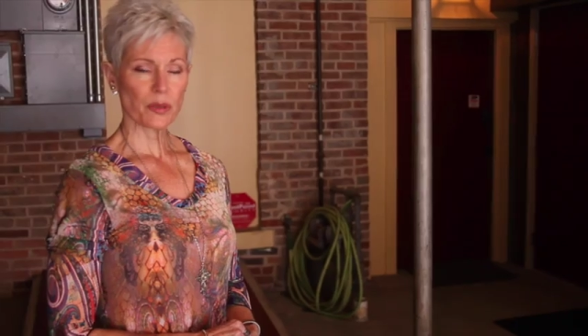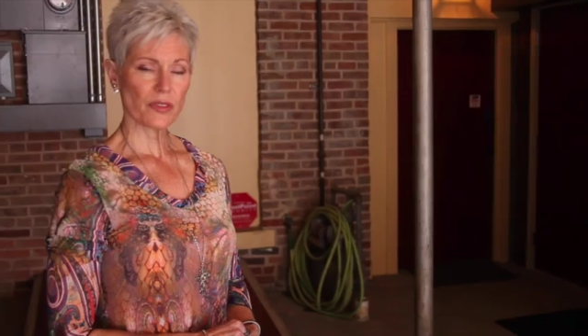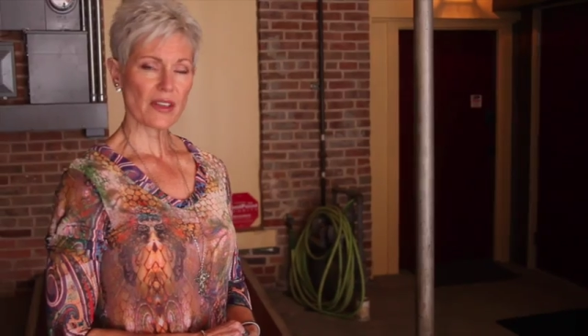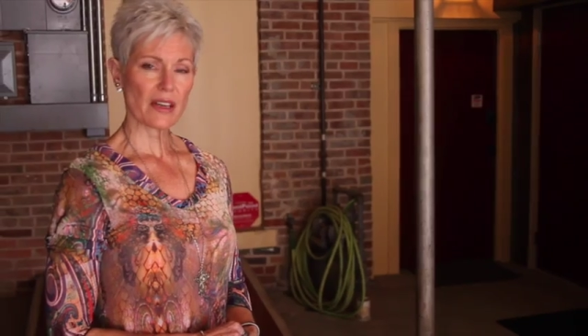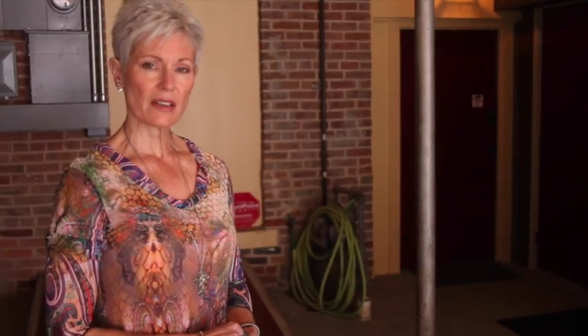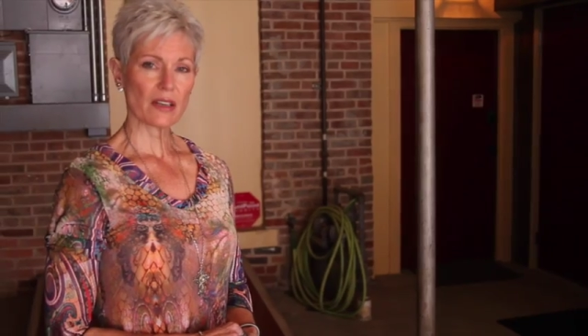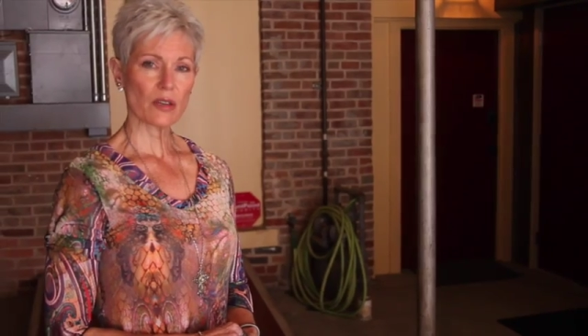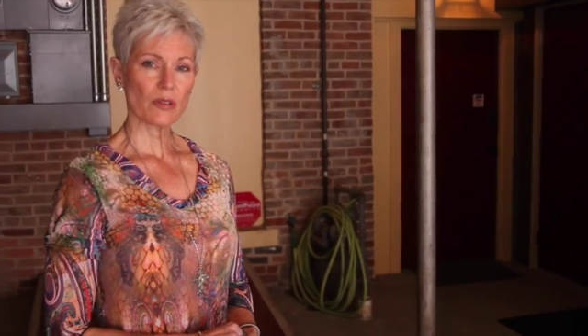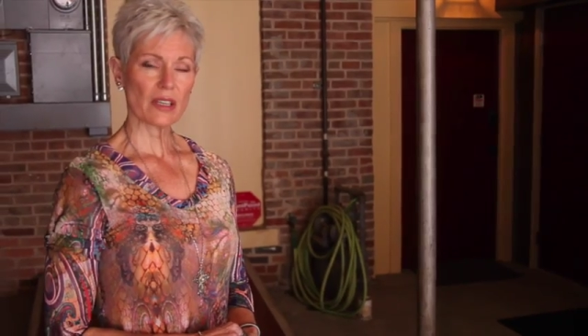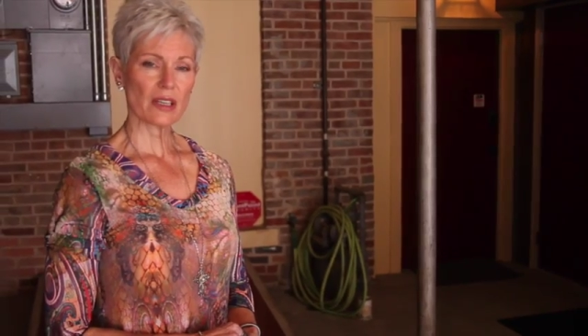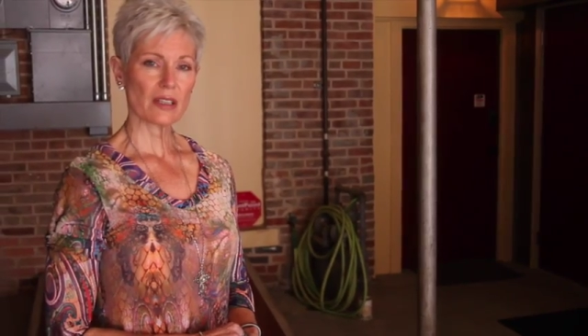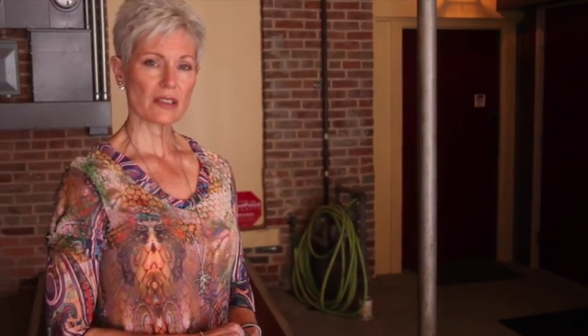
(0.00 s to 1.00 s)
put that code
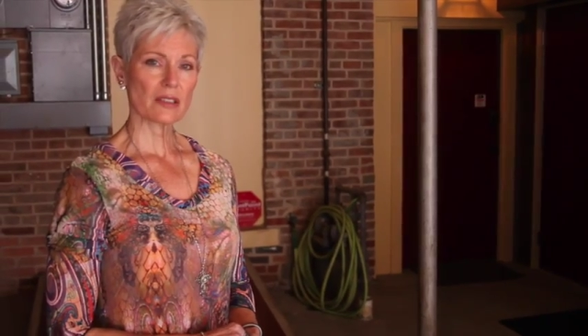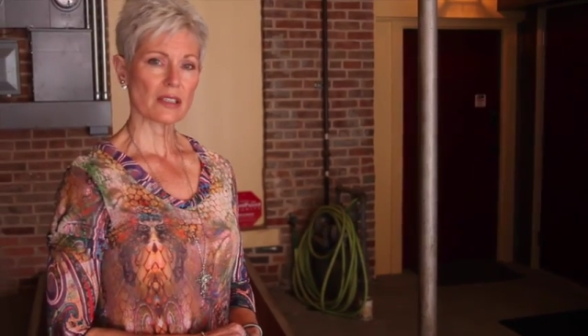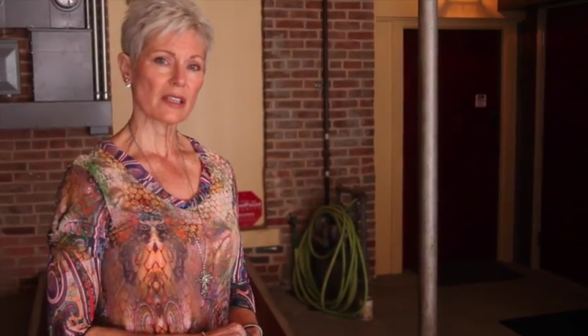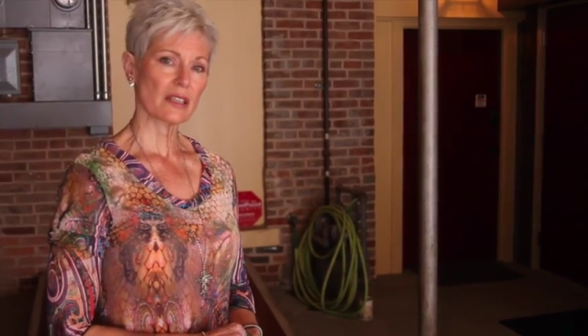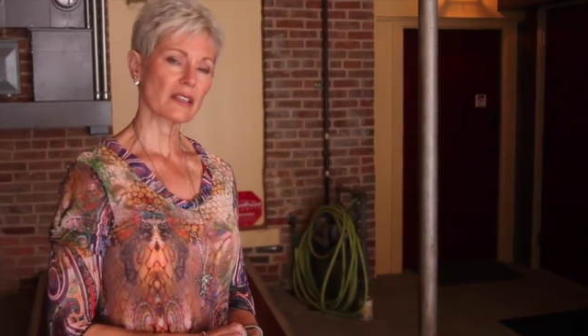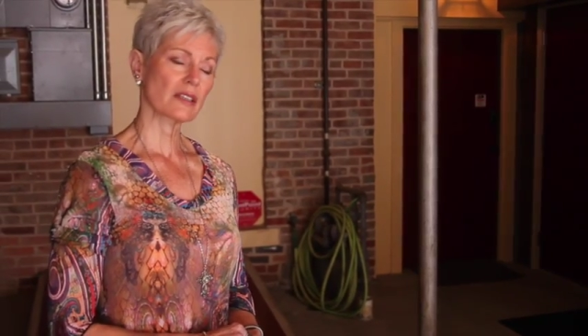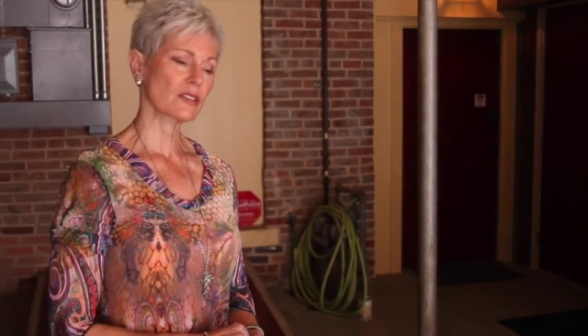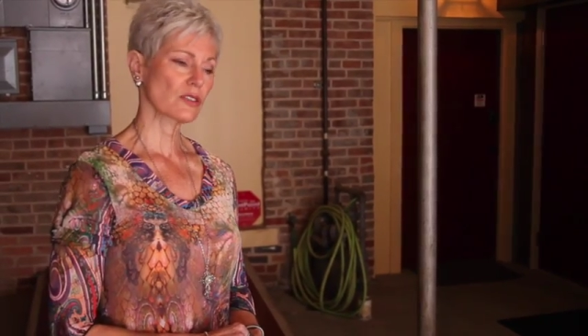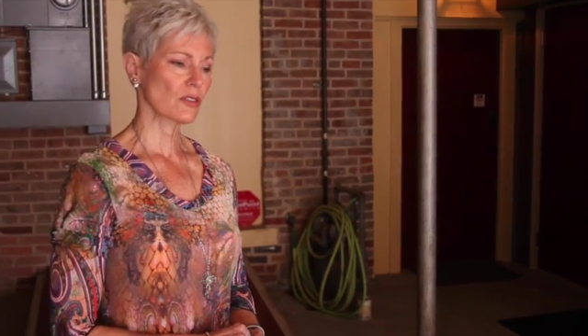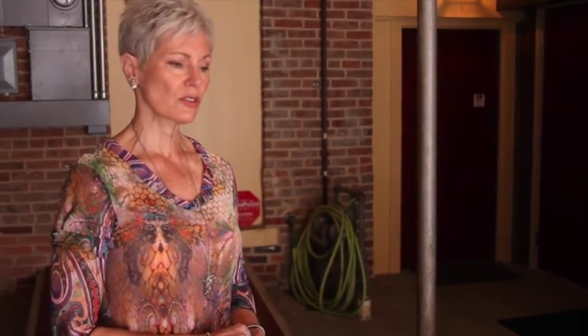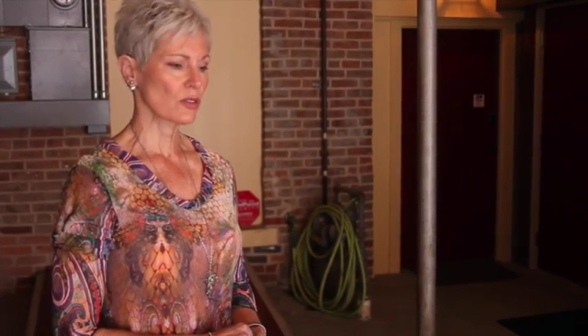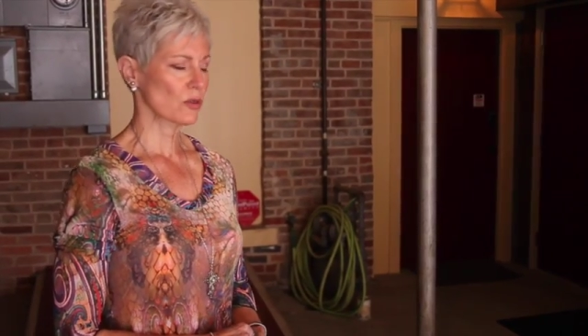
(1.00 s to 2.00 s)
in to get
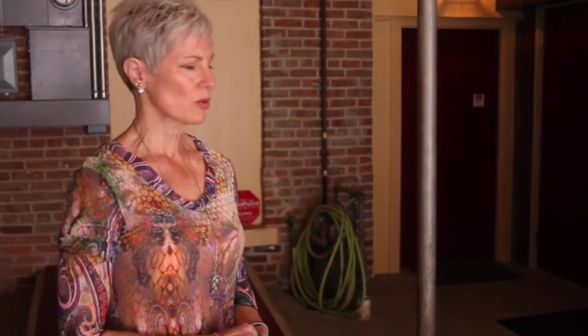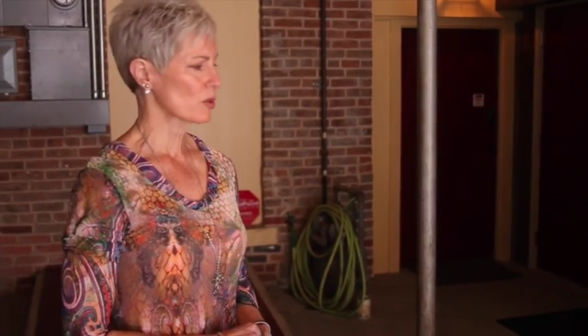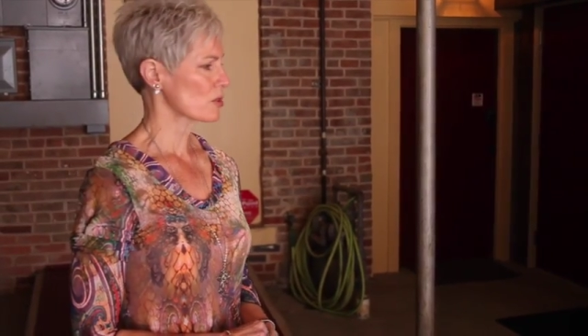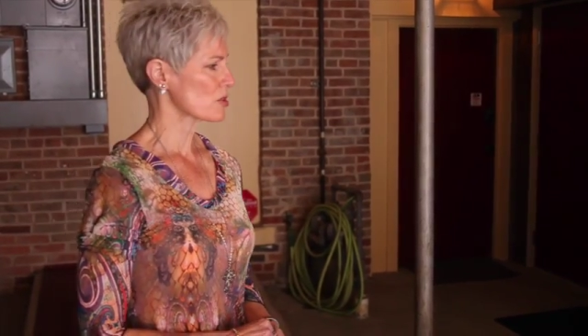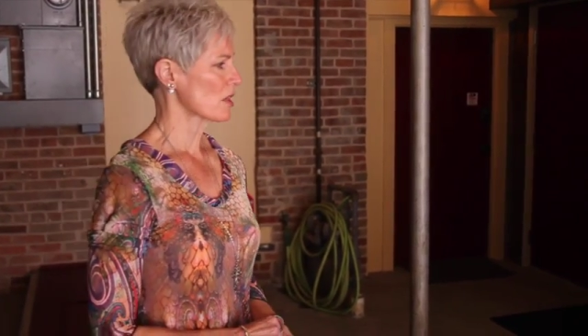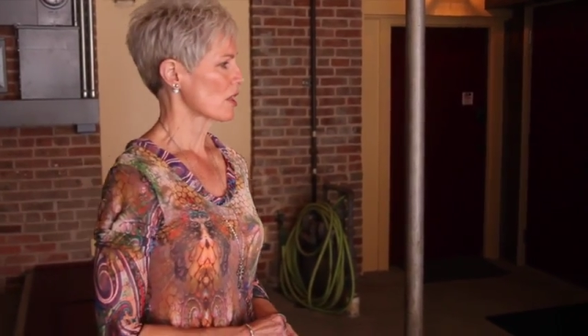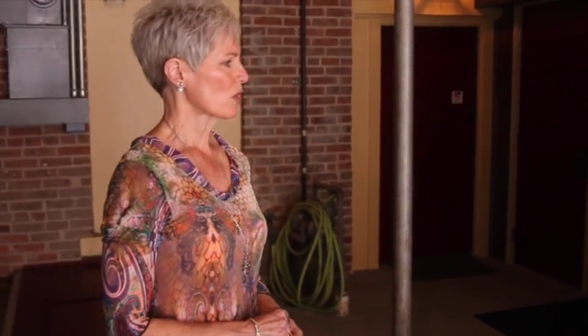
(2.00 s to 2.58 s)
into the doors.